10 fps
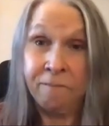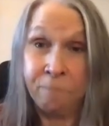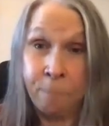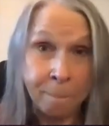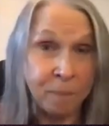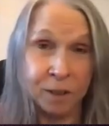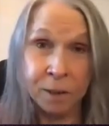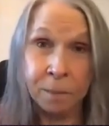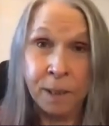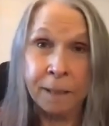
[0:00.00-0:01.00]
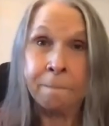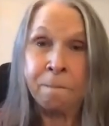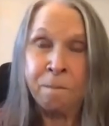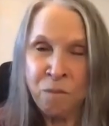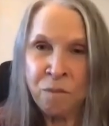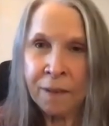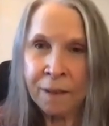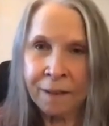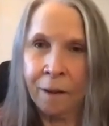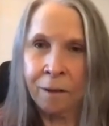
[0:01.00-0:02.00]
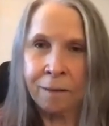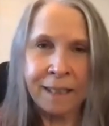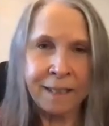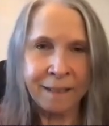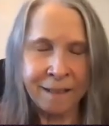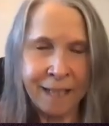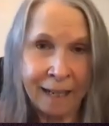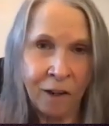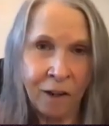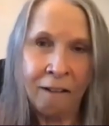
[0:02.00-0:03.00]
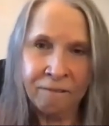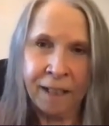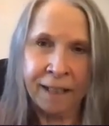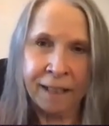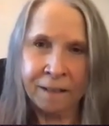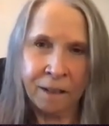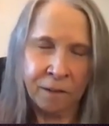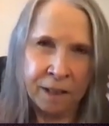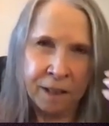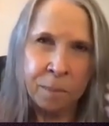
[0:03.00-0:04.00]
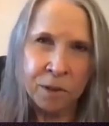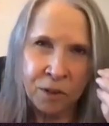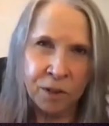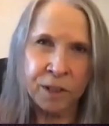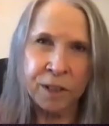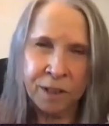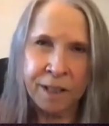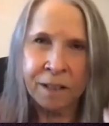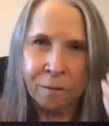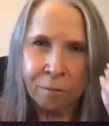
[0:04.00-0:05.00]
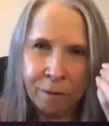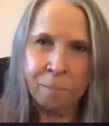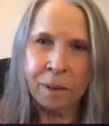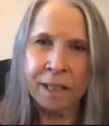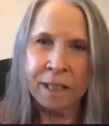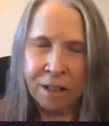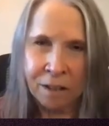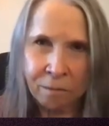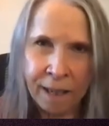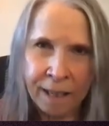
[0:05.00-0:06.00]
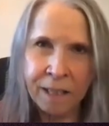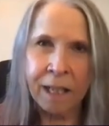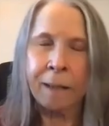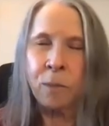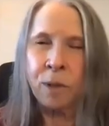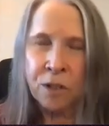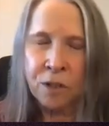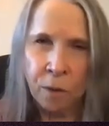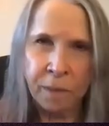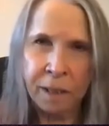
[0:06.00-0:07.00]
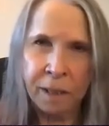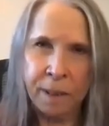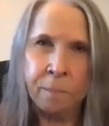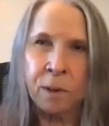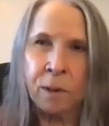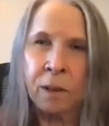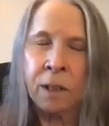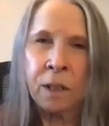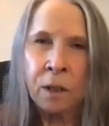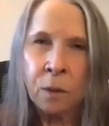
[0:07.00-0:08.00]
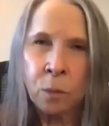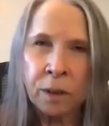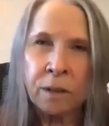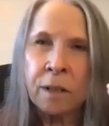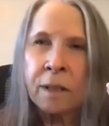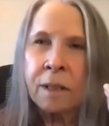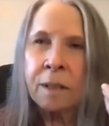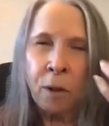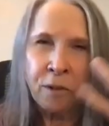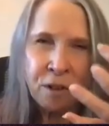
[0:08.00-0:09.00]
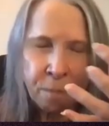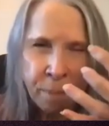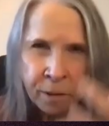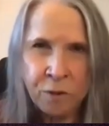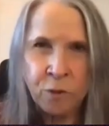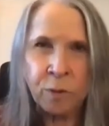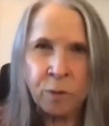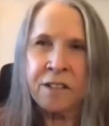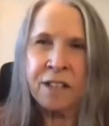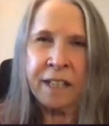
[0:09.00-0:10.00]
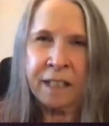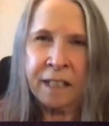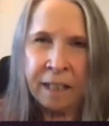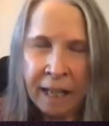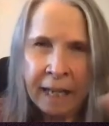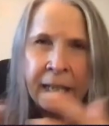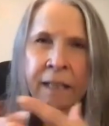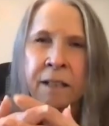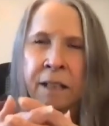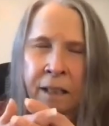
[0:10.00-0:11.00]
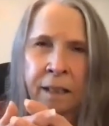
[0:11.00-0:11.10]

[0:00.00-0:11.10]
been popular, but, you know, it didn't take off. Like, no, The Couple's Journey was at the right place at the right time when so many people were both spiritually seeking and